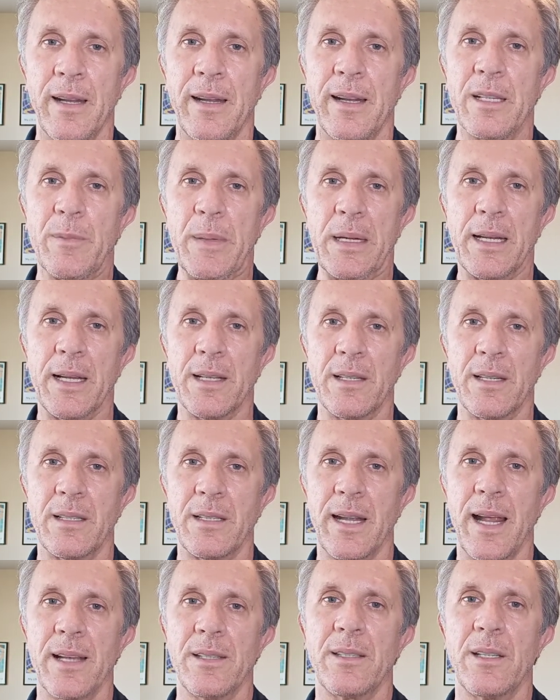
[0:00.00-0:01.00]
is because the
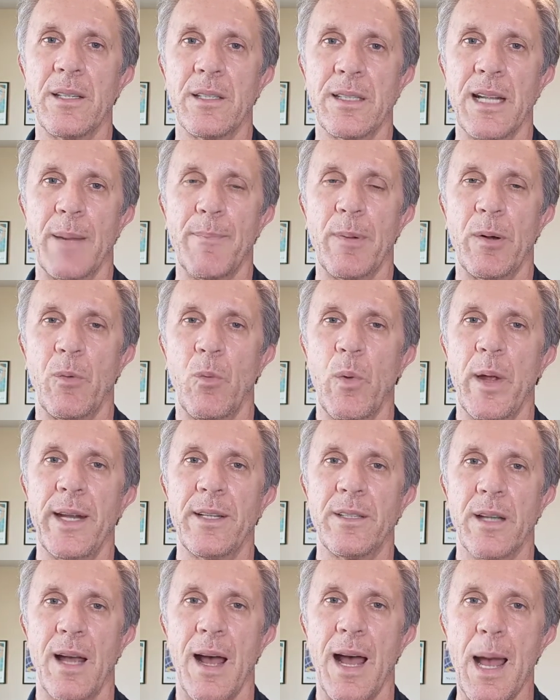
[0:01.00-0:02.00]
test is set up in a way
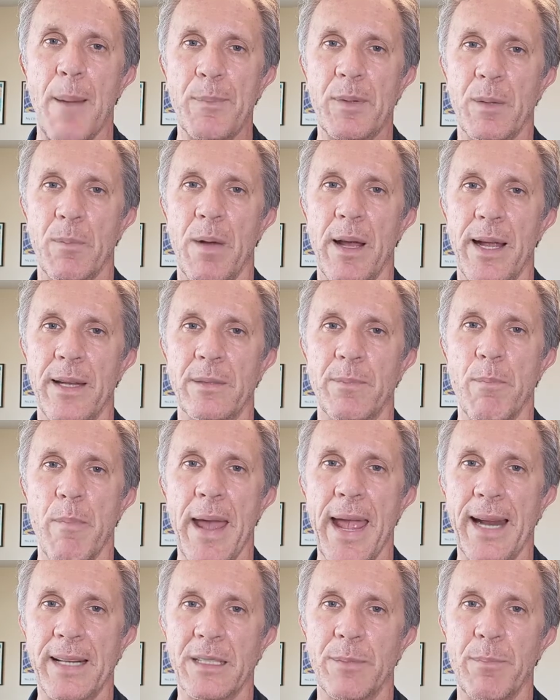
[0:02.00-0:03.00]
to
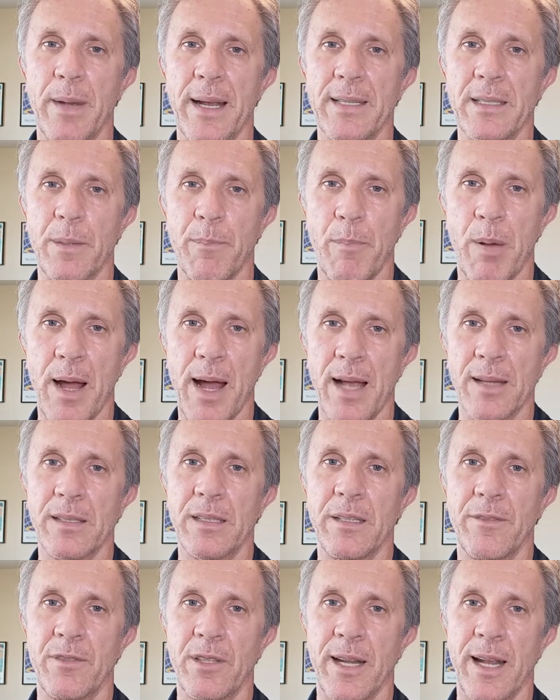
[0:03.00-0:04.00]
maximize the
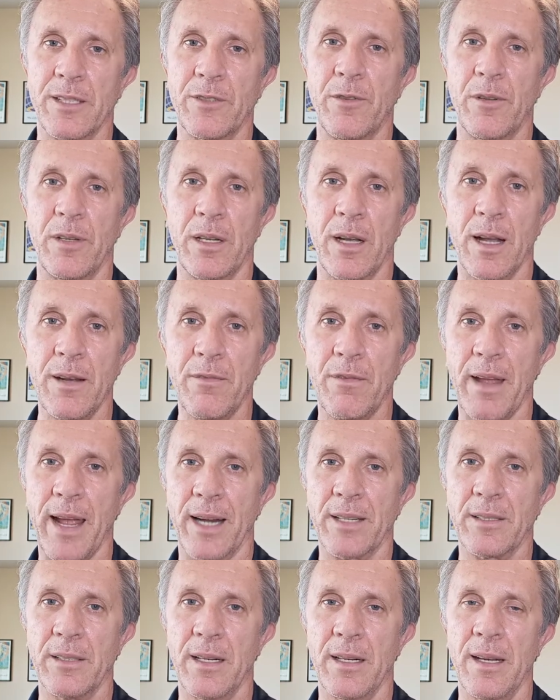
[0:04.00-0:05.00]
positive test for the
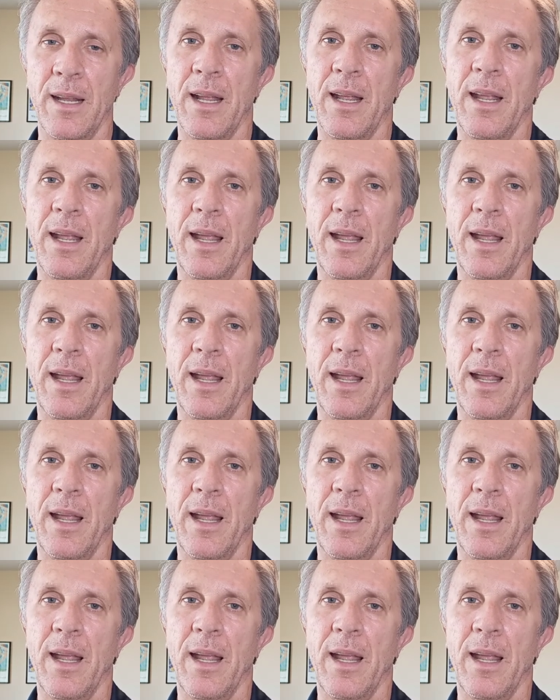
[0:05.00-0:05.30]
unvaccinated